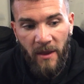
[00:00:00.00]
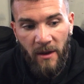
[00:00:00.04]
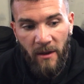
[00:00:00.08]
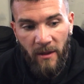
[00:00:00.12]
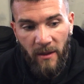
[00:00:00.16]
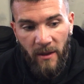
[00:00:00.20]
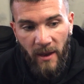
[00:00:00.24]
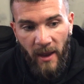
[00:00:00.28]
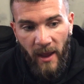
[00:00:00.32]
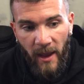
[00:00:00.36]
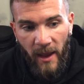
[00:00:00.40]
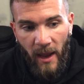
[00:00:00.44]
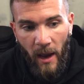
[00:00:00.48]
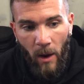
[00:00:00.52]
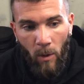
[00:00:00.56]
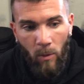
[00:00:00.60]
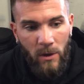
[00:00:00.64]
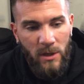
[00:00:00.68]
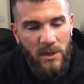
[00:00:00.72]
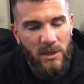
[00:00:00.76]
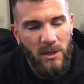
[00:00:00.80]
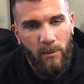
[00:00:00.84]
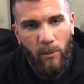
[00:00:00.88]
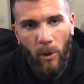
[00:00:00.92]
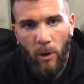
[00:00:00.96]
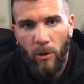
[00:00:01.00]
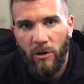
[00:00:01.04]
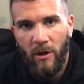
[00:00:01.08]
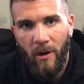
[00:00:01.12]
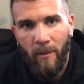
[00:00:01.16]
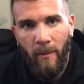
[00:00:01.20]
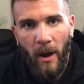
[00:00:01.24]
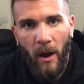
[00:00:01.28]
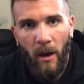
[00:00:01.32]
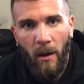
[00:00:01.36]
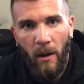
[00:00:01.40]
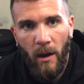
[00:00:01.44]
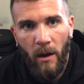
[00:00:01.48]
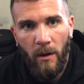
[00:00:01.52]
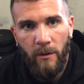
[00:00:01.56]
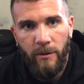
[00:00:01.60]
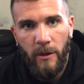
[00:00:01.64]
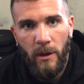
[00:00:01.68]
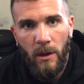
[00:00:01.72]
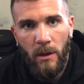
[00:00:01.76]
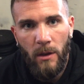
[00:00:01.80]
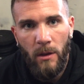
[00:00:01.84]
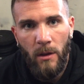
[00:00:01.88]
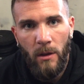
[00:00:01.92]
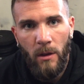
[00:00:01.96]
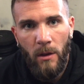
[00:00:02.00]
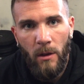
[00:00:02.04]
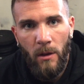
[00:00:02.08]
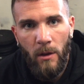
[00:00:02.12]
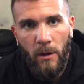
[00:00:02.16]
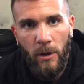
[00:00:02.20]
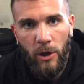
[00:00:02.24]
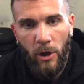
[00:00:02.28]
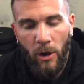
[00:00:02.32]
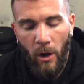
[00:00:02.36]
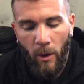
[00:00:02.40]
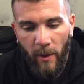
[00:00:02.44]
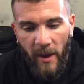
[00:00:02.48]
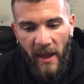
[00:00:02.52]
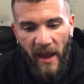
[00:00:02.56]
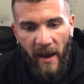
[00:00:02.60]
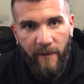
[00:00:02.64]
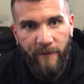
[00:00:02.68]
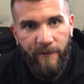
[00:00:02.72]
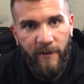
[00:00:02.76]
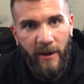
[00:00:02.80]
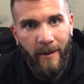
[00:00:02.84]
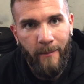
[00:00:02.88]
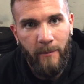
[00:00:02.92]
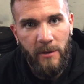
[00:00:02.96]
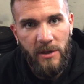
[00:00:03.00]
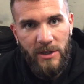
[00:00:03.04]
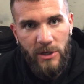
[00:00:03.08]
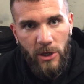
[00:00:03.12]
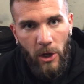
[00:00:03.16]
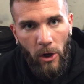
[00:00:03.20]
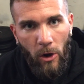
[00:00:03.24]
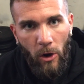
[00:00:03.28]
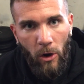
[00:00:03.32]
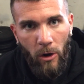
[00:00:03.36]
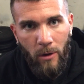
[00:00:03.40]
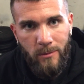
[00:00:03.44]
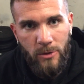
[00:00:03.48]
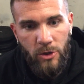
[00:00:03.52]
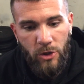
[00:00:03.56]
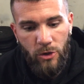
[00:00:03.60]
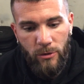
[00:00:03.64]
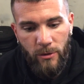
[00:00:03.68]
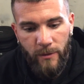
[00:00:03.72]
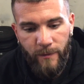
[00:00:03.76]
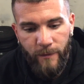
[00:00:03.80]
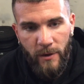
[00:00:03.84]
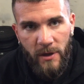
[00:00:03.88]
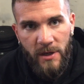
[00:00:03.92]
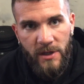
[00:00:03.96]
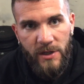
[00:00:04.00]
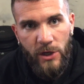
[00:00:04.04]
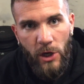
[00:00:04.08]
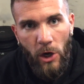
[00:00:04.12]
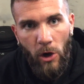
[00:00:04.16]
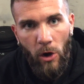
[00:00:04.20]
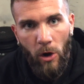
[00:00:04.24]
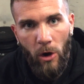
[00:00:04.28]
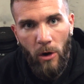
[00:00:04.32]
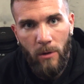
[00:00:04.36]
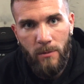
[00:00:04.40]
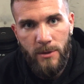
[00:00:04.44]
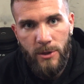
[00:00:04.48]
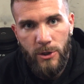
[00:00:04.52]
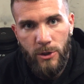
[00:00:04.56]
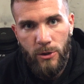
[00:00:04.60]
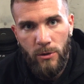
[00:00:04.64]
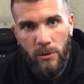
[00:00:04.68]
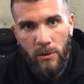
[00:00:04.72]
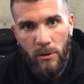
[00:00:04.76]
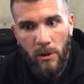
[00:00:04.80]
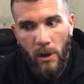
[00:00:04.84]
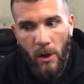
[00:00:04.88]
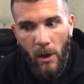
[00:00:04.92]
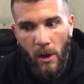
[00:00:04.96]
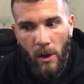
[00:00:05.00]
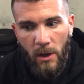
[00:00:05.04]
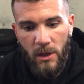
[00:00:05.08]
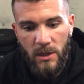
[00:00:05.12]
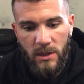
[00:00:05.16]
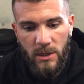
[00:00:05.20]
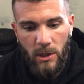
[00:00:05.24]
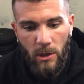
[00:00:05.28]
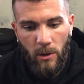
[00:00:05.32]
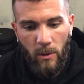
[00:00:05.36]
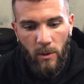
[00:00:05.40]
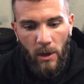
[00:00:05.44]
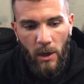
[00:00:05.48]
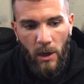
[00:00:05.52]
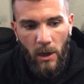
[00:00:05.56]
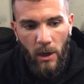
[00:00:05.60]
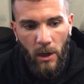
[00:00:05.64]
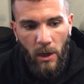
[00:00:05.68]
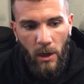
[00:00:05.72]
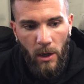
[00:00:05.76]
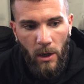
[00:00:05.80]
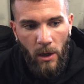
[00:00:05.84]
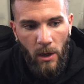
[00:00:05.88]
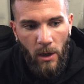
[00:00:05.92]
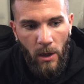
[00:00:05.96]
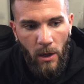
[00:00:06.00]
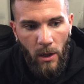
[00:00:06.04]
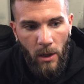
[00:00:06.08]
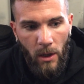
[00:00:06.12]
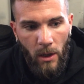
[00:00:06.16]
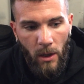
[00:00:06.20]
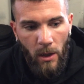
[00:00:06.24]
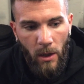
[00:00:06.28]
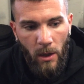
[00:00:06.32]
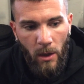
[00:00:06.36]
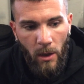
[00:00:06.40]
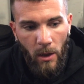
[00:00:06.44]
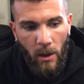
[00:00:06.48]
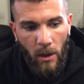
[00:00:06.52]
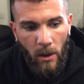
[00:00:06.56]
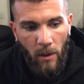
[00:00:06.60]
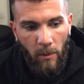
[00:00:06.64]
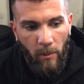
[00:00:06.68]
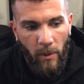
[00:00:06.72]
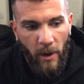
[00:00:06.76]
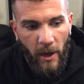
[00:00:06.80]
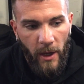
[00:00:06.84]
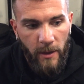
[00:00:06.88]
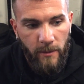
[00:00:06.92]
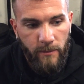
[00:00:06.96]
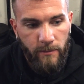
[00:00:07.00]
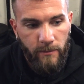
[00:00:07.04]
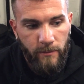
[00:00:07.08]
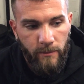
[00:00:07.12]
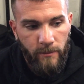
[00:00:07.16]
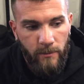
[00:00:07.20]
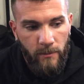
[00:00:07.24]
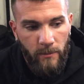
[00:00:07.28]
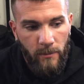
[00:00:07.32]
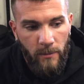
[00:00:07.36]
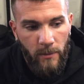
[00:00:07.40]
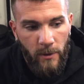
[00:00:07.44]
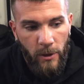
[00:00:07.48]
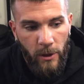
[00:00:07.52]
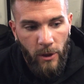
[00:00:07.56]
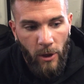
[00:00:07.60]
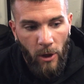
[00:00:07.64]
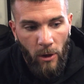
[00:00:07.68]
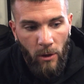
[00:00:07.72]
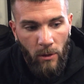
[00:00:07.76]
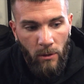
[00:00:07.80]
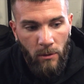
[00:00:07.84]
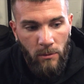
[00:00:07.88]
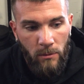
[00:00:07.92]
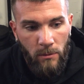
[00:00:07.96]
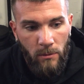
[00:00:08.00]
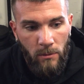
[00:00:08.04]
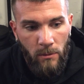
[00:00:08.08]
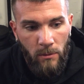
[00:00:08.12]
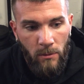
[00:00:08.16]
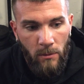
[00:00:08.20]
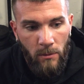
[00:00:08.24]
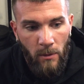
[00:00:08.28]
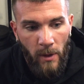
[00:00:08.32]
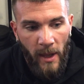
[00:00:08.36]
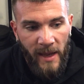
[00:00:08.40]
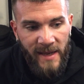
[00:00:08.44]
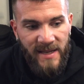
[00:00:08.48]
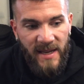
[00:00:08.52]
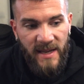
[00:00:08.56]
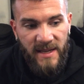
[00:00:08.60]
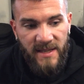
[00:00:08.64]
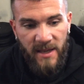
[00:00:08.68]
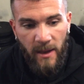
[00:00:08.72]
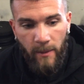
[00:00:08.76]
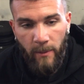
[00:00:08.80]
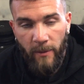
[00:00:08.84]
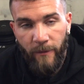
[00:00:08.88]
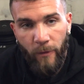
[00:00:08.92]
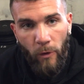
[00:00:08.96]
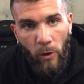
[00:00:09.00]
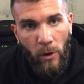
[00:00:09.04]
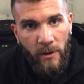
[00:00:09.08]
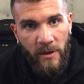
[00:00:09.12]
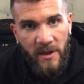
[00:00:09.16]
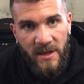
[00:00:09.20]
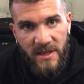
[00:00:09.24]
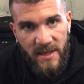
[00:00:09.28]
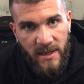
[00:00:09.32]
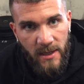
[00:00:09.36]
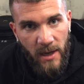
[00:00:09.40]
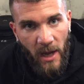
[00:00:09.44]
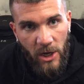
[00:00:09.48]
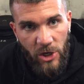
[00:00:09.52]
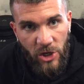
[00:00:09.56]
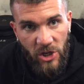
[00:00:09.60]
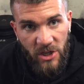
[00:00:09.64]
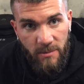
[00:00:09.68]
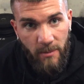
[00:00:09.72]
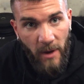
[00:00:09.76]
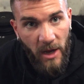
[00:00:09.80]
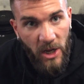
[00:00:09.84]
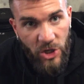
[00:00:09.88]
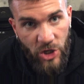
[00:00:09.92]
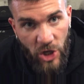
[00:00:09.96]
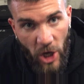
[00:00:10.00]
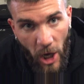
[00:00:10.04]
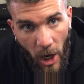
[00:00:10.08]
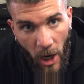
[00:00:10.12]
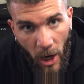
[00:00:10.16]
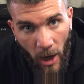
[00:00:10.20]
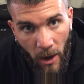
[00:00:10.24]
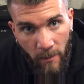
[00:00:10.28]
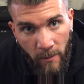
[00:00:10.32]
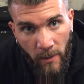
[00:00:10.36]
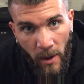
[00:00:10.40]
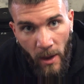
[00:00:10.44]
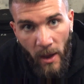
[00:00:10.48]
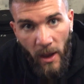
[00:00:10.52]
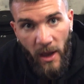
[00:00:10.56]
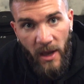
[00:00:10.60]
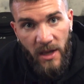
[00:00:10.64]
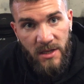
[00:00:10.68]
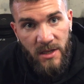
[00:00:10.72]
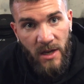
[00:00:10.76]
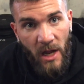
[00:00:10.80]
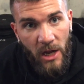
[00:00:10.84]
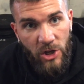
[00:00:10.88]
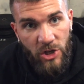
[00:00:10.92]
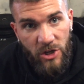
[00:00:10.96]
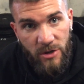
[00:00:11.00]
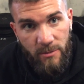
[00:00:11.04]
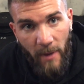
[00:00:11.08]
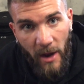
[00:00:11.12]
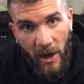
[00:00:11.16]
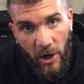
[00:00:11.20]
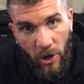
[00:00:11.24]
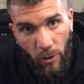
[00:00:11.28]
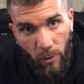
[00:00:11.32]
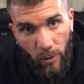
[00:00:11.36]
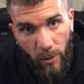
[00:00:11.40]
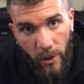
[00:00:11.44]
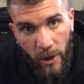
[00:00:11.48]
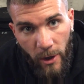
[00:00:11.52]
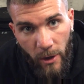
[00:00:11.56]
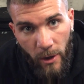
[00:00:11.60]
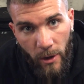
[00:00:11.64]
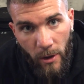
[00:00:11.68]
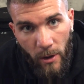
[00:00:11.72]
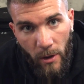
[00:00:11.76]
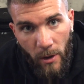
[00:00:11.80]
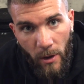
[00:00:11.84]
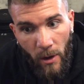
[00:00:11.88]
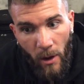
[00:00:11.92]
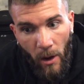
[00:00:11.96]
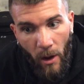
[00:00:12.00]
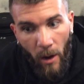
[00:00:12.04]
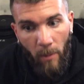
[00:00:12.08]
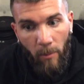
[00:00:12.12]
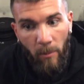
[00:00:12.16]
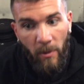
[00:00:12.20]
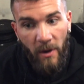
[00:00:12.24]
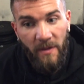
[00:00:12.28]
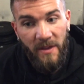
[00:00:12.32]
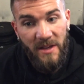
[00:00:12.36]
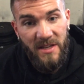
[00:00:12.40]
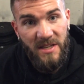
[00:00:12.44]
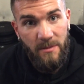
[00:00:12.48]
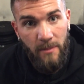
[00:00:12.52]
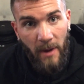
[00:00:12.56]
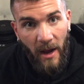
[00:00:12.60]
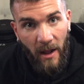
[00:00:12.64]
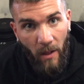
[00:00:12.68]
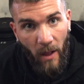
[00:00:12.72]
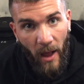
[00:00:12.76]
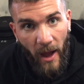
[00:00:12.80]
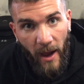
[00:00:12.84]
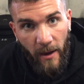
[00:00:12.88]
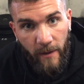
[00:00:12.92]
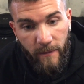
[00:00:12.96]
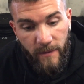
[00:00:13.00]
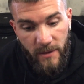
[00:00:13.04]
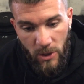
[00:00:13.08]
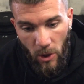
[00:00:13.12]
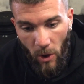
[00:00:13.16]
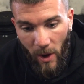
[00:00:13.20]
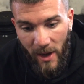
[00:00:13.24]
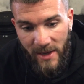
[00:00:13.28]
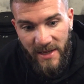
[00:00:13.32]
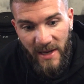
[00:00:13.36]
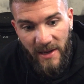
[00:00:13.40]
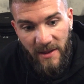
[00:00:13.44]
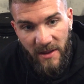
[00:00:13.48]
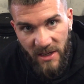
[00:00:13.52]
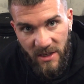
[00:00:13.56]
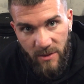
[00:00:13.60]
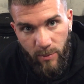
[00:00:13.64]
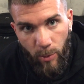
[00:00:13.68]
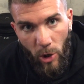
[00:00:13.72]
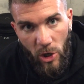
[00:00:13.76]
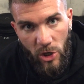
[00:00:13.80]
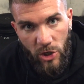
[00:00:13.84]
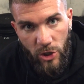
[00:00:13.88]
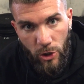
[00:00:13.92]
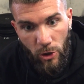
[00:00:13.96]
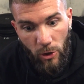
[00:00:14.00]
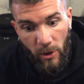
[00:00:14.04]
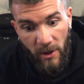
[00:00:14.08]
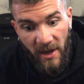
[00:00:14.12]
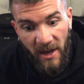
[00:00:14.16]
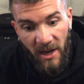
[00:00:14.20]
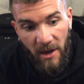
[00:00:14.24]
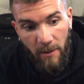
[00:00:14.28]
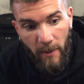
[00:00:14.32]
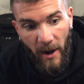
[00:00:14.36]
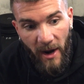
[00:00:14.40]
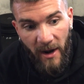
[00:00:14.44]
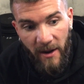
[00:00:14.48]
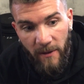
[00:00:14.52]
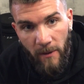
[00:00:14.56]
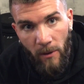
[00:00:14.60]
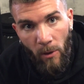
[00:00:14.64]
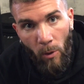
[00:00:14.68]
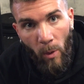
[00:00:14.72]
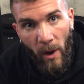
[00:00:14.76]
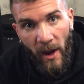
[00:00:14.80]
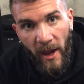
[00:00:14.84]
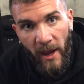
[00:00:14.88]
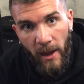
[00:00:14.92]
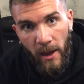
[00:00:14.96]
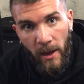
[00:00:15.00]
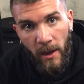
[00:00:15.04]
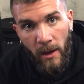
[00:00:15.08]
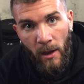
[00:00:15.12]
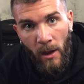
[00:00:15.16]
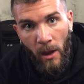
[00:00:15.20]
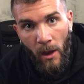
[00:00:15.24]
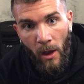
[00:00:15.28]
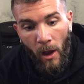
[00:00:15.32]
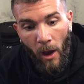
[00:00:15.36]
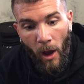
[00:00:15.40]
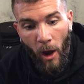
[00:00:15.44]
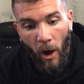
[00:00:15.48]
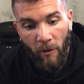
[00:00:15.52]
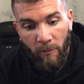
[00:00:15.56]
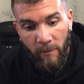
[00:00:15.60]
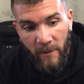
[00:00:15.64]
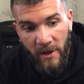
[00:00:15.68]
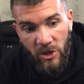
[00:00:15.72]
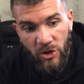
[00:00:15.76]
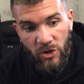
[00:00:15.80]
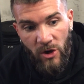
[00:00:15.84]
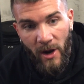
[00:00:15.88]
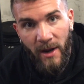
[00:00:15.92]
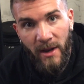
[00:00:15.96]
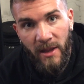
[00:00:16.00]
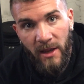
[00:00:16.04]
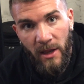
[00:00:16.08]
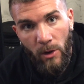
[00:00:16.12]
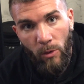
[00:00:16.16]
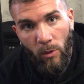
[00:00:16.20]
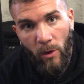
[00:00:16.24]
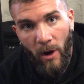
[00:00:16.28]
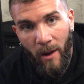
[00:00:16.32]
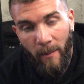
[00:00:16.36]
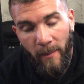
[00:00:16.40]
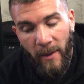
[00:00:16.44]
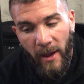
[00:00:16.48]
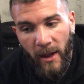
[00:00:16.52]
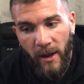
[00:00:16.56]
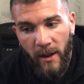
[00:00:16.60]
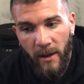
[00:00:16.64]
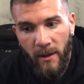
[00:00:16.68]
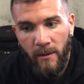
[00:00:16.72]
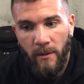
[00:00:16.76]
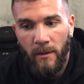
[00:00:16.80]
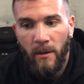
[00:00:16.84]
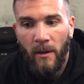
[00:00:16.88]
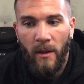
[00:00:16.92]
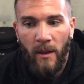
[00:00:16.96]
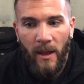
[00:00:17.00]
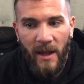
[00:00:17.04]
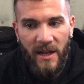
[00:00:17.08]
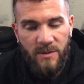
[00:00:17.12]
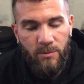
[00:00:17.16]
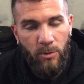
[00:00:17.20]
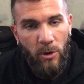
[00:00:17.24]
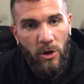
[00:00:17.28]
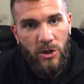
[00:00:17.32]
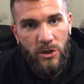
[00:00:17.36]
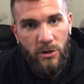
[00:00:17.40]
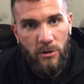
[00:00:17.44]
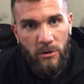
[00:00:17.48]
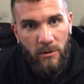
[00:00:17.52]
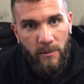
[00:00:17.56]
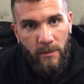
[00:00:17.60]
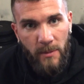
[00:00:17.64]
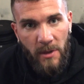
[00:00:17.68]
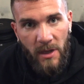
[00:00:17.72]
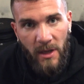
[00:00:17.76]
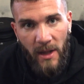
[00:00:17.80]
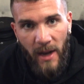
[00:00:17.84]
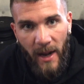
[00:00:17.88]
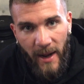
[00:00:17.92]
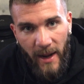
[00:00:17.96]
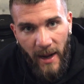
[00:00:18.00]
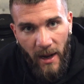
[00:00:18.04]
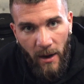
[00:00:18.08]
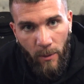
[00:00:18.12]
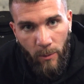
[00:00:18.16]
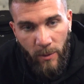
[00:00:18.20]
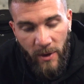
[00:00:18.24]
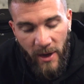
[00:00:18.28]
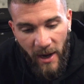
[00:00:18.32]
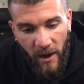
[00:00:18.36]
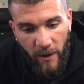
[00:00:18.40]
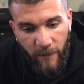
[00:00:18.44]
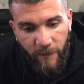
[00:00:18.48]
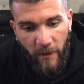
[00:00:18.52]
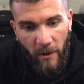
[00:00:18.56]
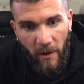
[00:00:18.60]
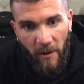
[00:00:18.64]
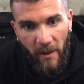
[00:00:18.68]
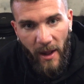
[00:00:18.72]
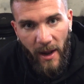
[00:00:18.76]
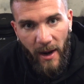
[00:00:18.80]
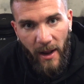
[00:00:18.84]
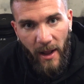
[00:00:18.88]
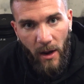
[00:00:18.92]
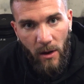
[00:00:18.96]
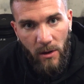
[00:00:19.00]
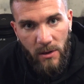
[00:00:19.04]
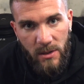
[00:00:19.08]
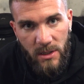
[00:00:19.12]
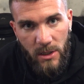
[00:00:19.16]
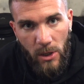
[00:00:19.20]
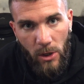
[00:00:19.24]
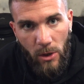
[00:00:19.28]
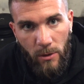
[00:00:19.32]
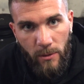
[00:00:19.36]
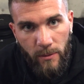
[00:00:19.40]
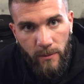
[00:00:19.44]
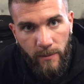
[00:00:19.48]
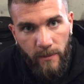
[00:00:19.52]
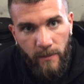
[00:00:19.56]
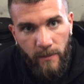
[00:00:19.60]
the end of the day, I want us to both come out healthy. You know, we have families to go home to, friends to go home to. So, but, you know, as I said before, this is not just my job. It's not just my career. But this is my life. So I take this personal. And anybody in the way of me trying to get where I'm headed, that's personal to me, and we got to figure that out. So,